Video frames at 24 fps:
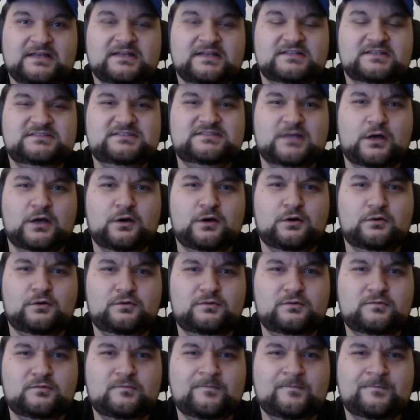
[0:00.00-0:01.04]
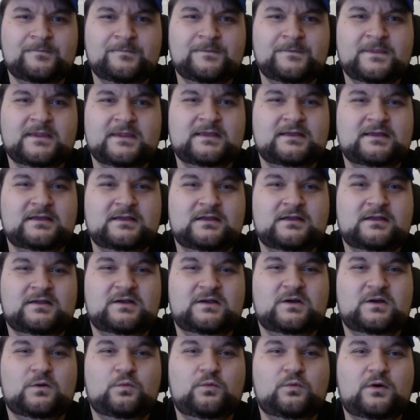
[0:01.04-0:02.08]
So
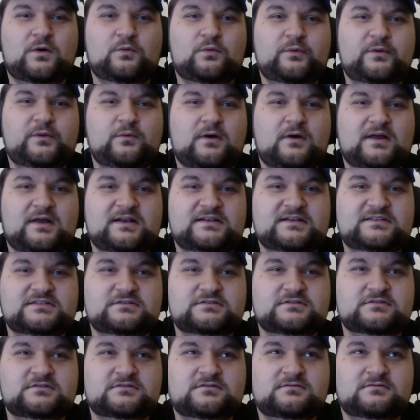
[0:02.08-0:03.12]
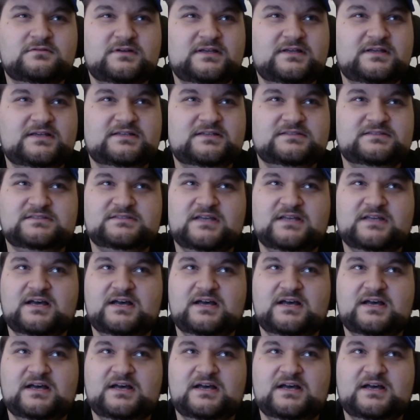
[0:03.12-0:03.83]
what we want to do is